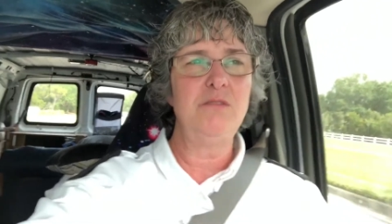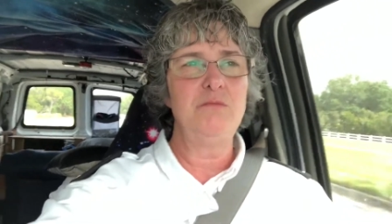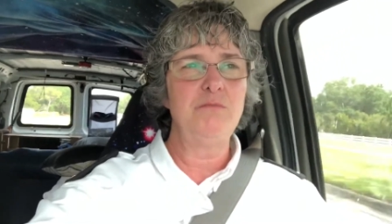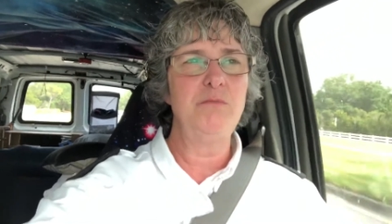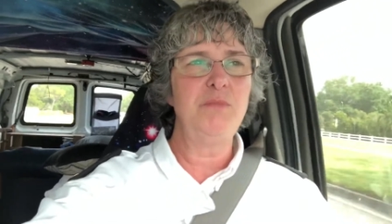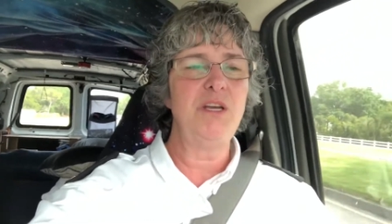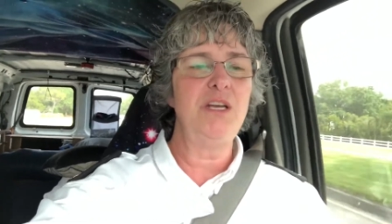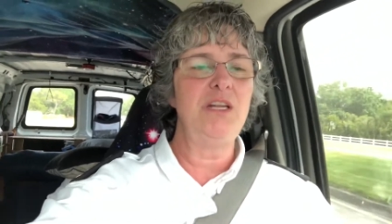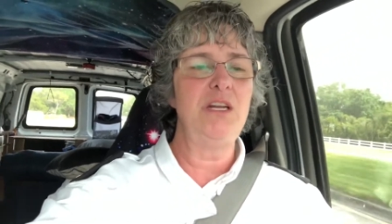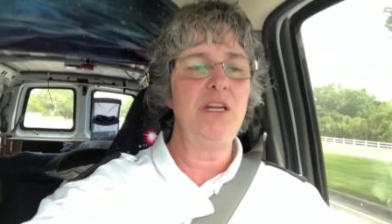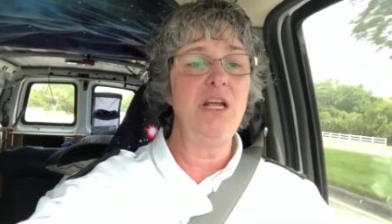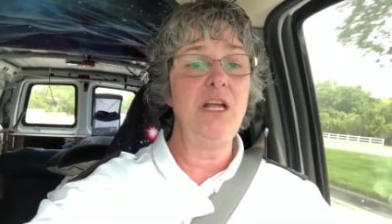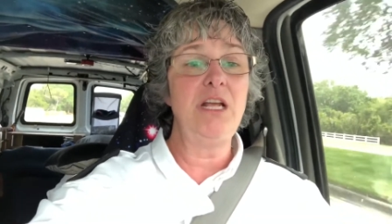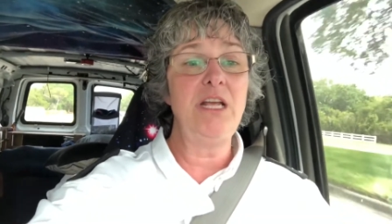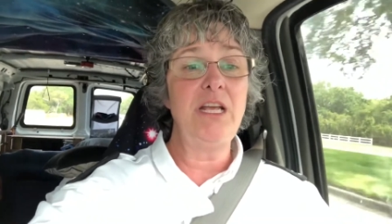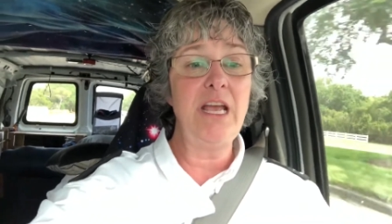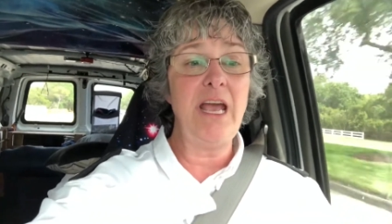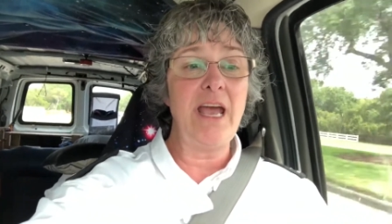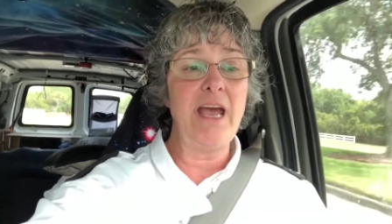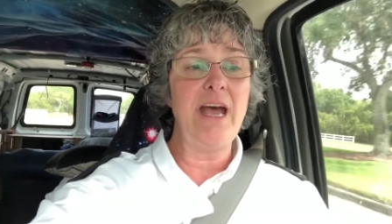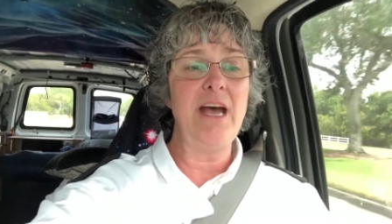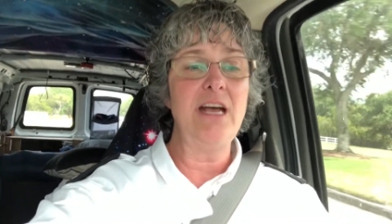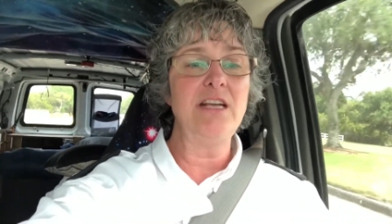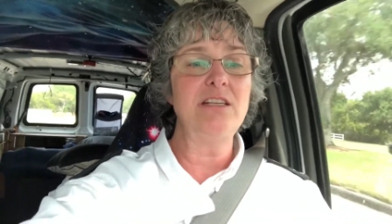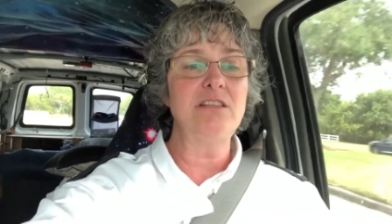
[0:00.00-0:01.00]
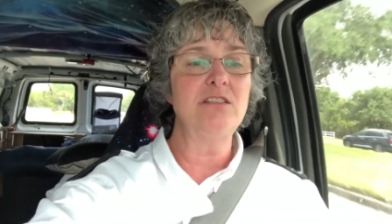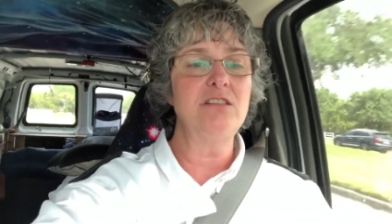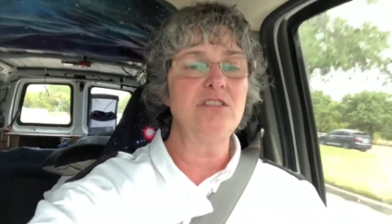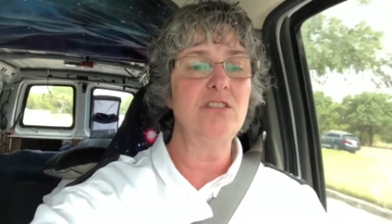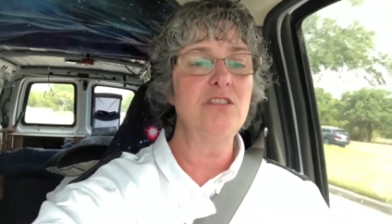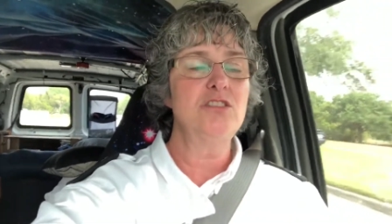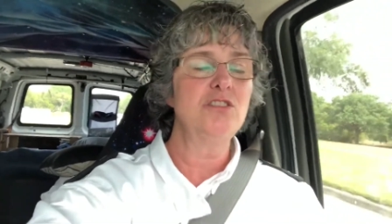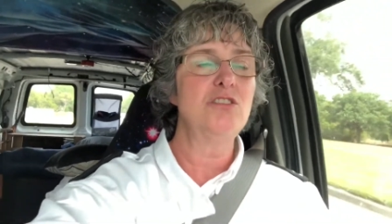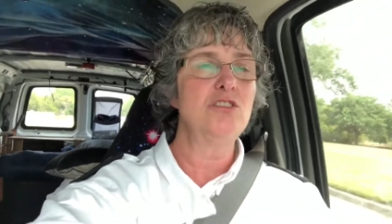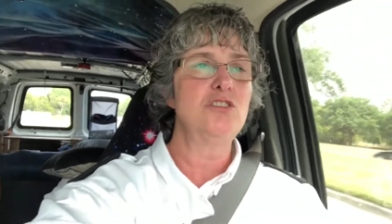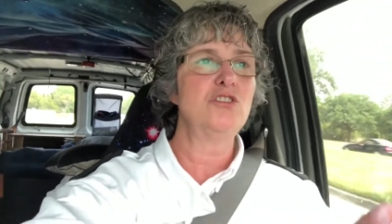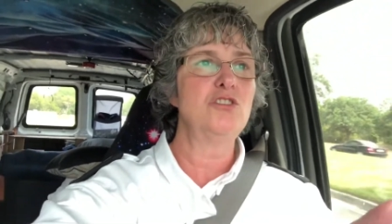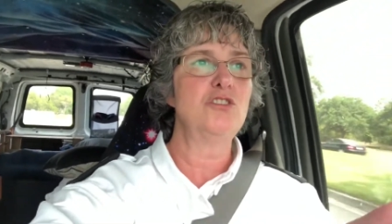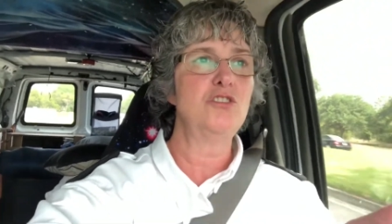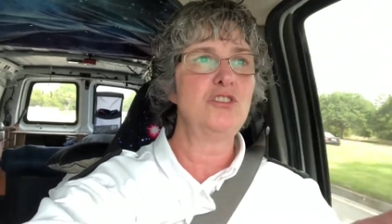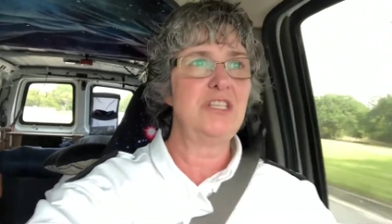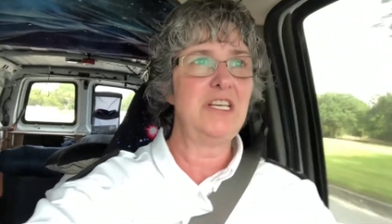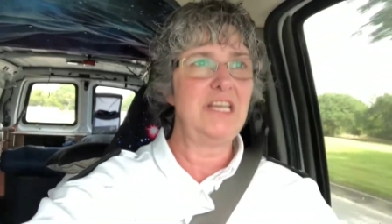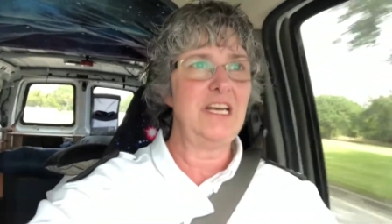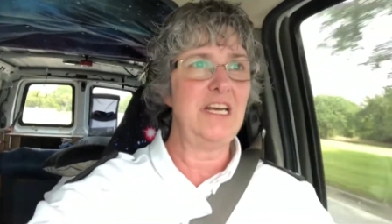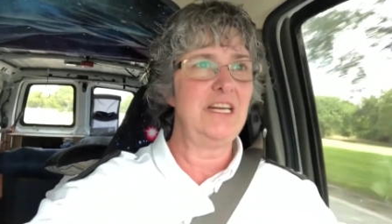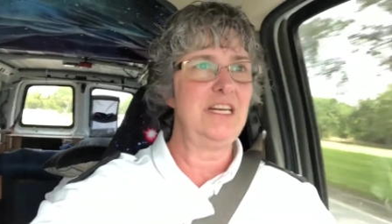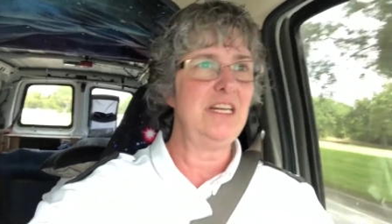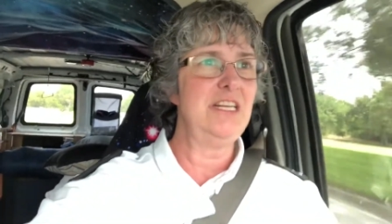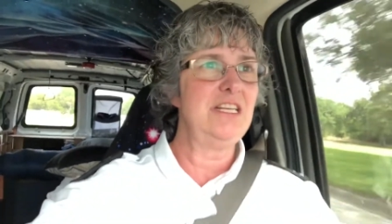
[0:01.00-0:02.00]
payday. Gas,
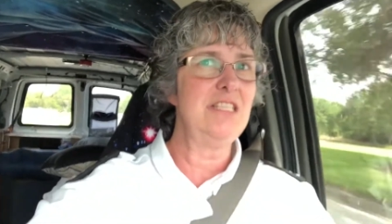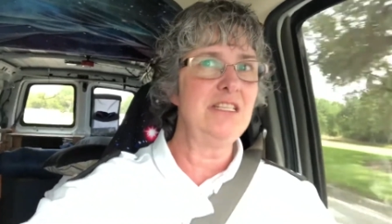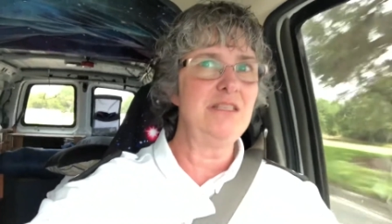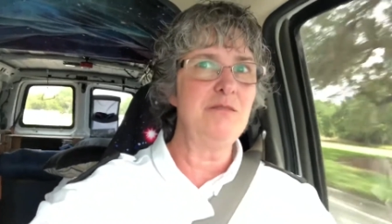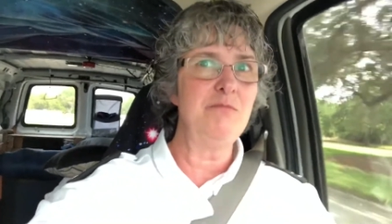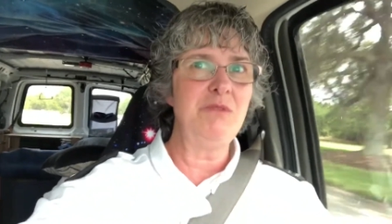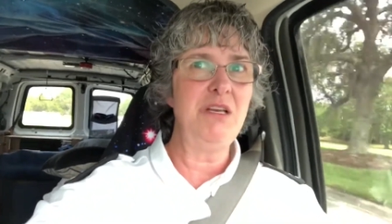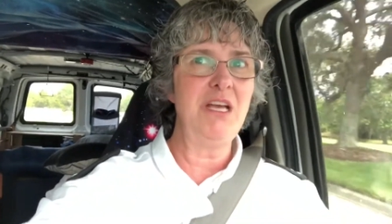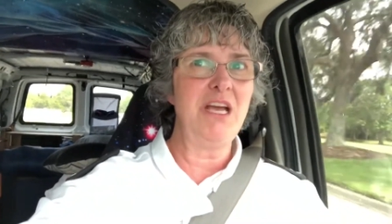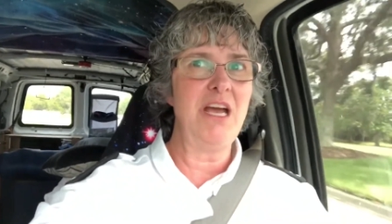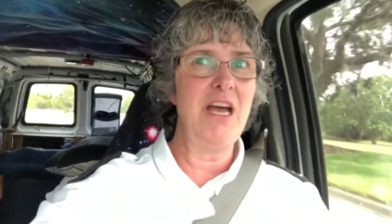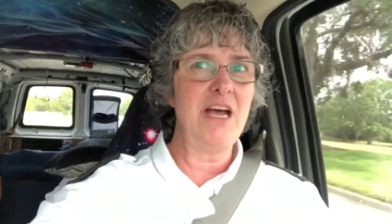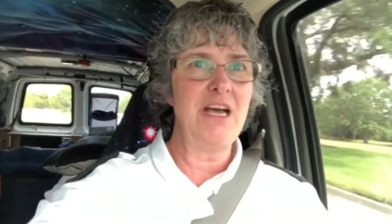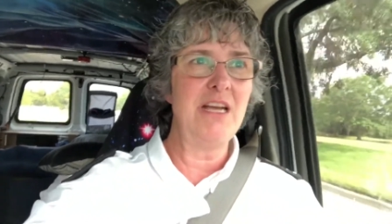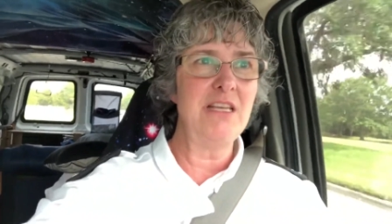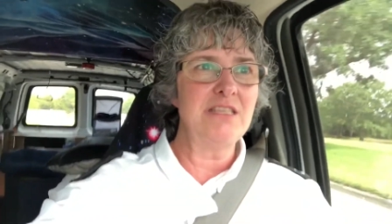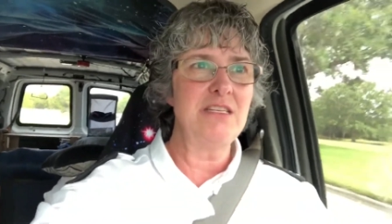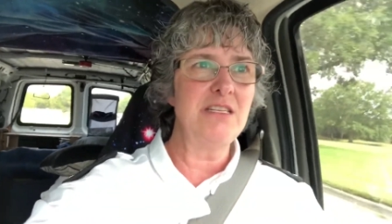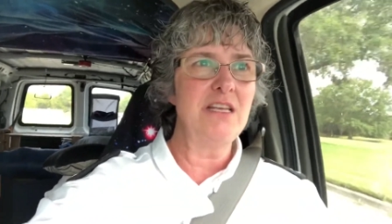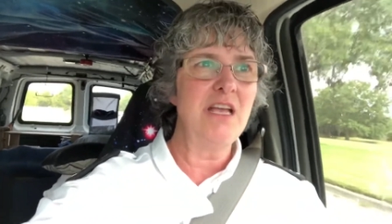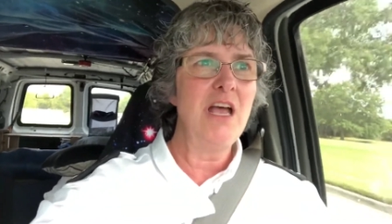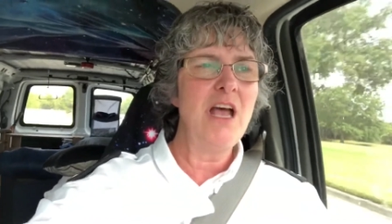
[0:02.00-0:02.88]
gotta get some gas.